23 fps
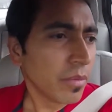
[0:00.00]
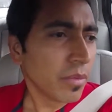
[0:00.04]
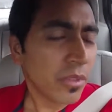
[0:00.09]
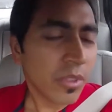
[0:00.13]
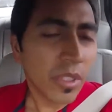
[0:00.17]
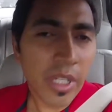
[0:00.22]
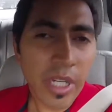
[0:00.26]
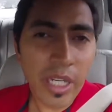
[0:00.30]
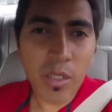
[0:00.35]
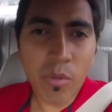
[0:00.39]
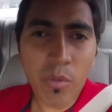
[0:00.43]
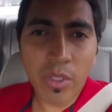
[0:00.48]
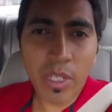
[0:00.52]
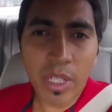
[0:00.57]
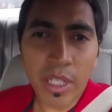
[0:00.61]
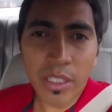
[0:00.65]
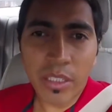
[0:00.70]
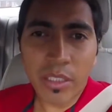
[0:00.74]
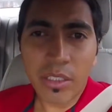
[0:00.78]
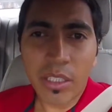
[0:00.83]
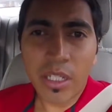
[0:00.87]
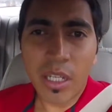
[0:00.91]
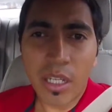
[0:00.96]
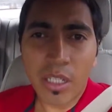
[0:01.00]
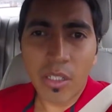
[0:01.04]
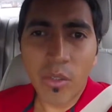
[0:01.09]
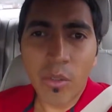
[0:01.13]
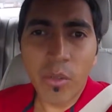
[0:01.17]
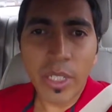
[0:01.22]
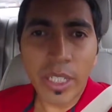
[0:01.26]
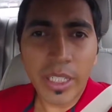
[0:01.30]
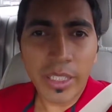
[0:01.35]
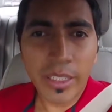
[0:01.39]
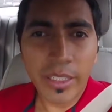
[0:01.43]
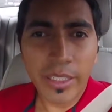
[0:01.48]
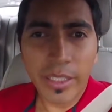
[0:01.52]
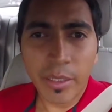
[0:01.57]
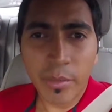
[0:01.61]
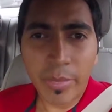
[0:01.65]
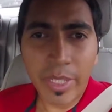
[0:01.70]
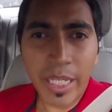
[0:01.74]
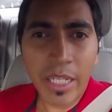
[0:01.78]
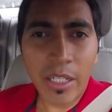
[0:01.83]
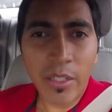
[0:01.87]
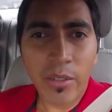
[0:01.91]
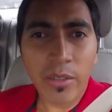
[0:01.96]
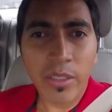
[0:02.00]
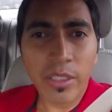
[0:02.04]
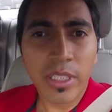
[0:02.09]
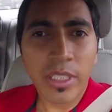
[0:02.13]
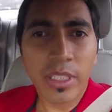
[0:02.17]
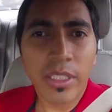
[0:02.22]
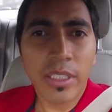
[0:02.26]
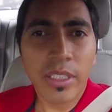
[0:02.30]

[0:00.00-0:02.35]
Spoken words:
Today we're going to talk quickly about